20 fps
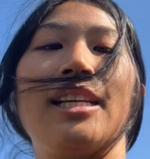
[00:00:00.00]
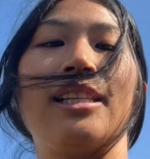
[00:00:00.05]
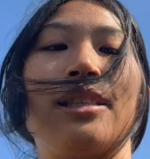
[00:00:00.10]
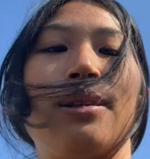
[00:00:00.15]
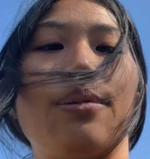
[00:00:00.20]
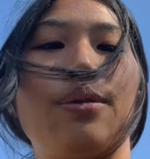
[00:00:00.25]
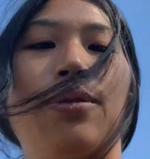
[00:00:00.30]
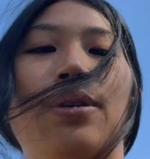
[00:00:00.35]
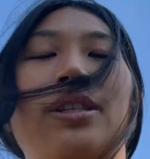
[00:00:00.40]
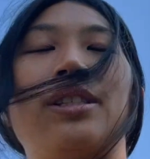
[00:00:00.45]
get
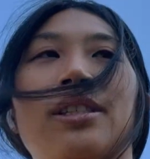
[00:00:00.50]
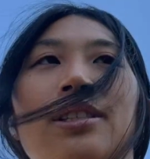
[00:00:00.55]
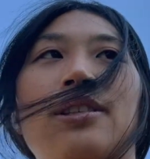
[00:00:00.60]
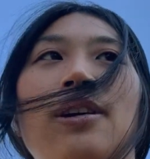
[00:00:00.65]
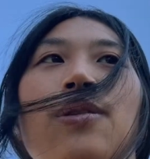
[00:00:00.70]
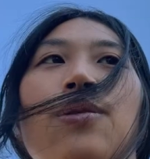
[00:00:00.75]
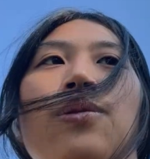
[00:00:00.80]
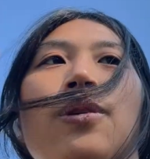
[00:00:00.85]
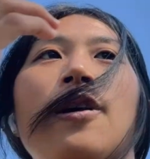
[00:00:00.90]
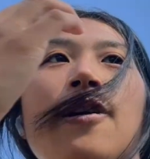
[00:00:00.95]
some questions.
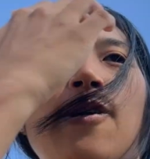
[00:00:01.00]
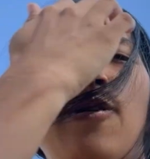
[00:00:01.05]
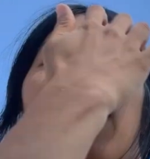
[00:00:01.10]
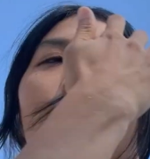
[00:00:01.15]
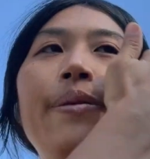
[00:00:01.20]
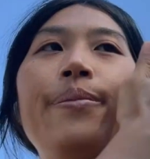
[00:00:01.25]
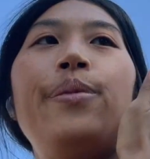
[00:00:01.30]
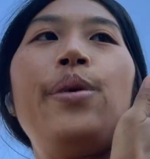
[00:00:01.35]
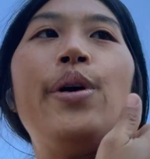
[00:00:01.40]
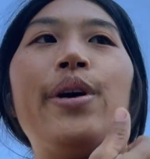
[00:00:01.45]
Oh,
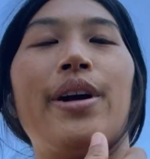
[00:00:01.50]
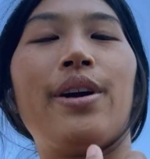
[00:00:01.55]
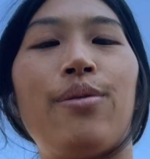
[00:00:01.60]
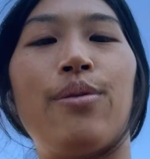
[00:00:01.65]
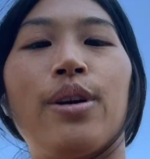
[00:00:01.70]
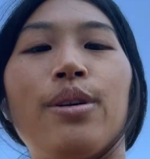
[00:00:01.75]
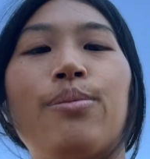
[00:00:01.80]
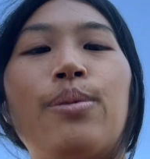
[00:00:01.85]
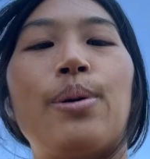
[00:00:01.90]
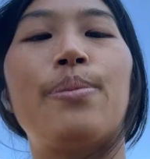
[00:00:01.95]
one more
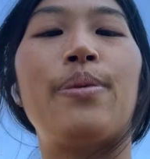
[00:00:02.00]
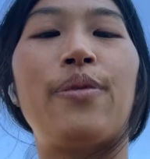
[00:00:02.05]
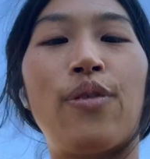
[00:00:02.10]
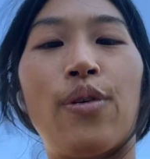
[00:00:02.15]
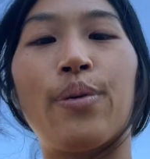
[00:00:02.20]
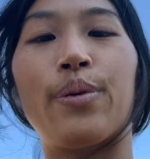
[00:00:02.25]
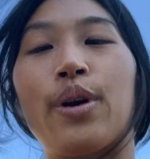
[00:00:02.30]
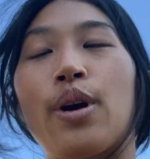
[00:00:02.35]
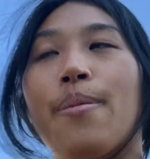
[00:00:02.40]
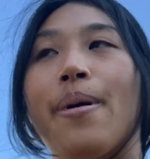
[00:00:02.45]
before
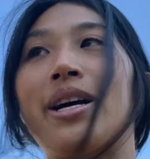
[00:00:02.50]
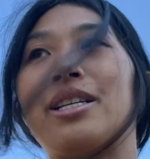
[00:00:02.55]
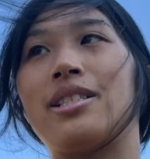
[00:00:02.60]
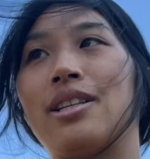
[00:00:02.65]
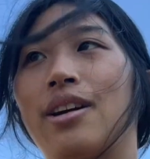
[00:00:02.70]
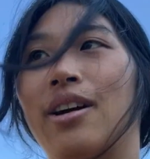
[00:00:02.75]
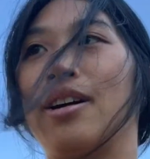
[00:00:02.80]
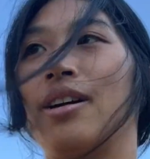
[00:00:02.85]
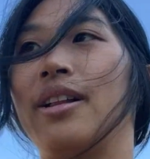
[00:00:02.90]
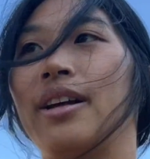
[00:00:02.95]
we go back to
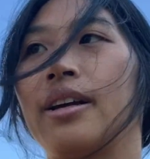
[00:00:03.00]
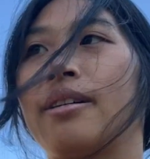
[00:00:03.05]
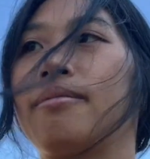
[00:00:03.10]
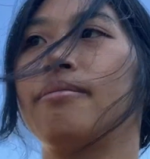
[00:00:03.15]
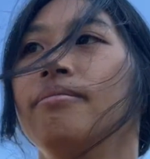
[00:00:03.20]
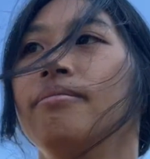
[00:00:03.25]
garlic.